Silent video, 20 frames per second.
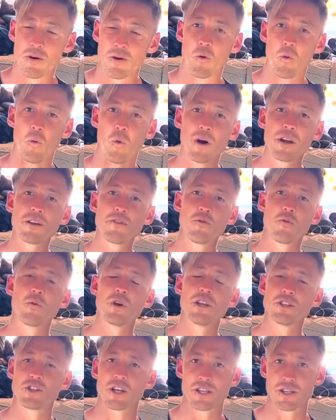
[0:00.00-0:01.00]
What if
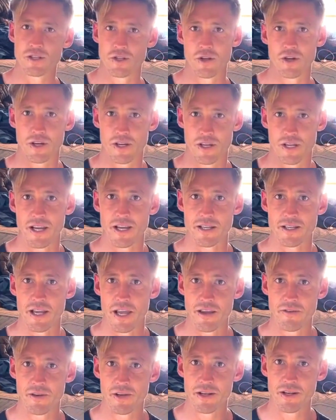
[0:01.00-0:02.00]
we just took King
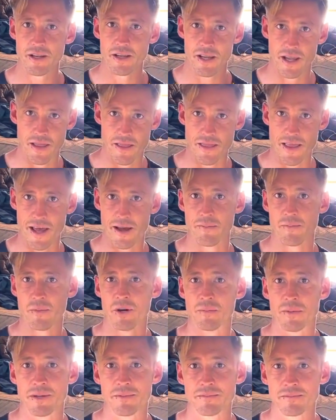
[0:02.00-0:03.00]
David in that
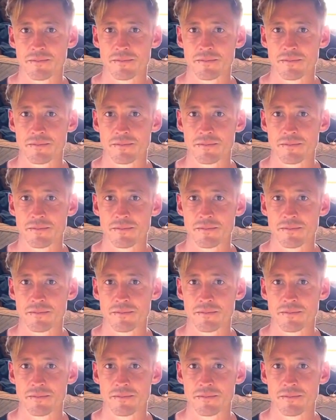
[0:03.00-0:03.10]
moment?